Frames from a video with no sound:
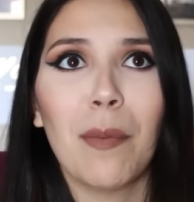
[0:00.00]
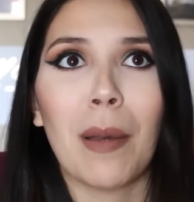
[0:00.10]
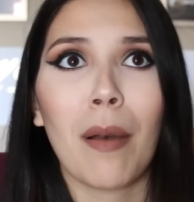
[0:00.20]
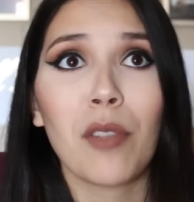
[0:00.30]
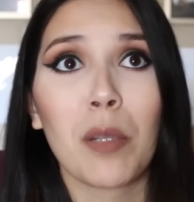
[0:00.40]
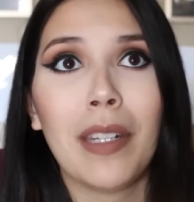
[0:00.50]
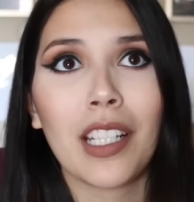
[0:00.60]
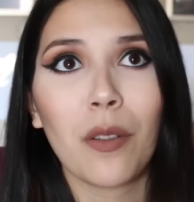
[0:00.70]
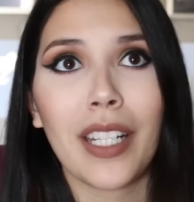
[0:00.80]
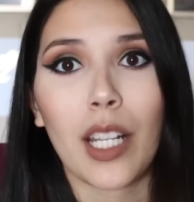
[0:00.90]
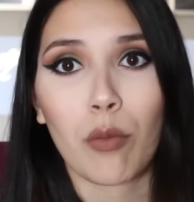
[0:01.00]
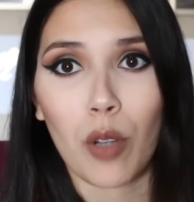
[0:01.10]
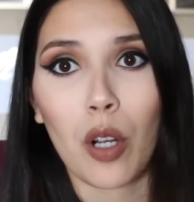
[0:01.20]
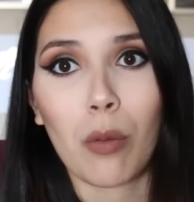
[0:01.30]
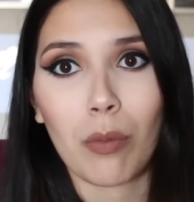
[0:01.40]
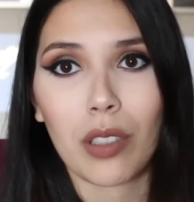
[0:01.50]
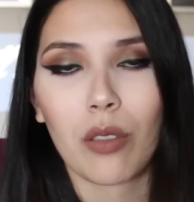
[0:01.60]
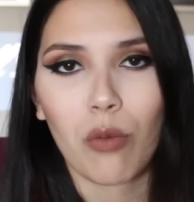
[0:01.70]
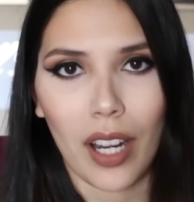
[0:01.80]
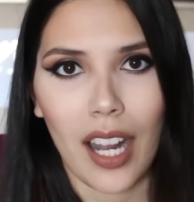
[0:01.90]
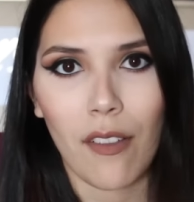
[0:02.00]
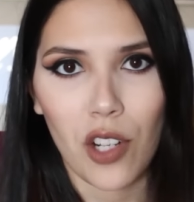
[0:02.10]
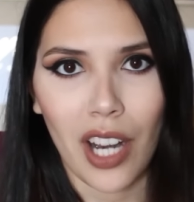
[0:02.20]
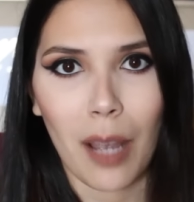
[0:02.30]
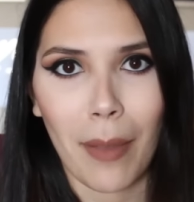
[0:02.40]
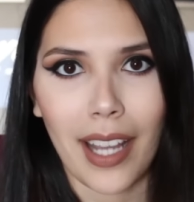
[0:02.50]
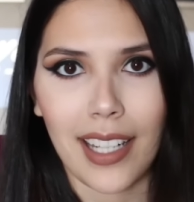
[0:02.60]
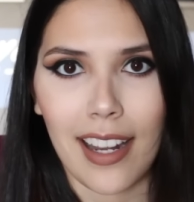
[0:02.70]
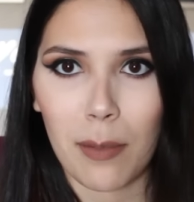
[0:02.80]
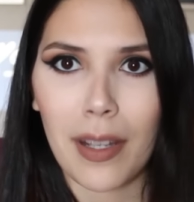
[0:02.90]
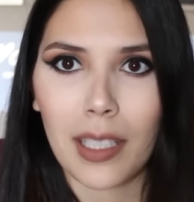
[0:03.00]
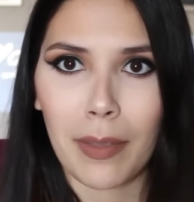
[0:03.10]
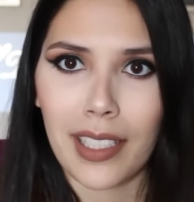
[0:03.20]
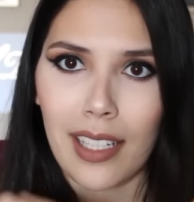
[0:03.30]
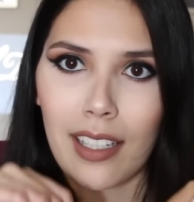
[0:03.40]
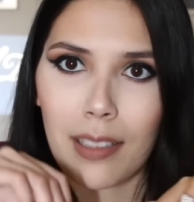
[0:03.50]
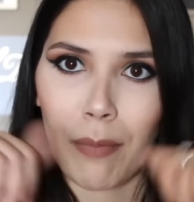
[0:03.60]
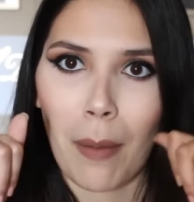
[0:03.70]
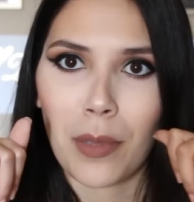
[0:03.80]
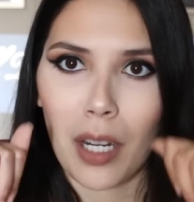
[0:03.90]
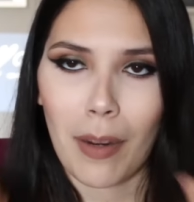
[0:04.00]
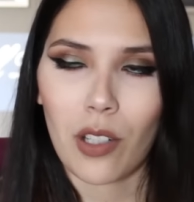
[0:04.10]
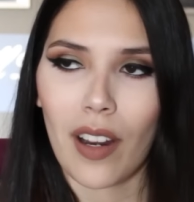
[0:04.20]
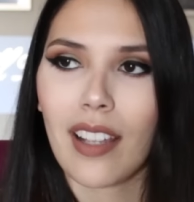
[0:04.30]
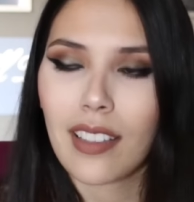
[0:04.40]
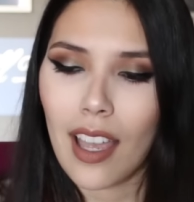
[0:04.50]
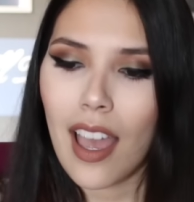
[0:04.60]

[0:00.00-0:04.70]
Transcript: my mom took me to go eat at Rome's right after I got my attachments and my dentist popped on my trays.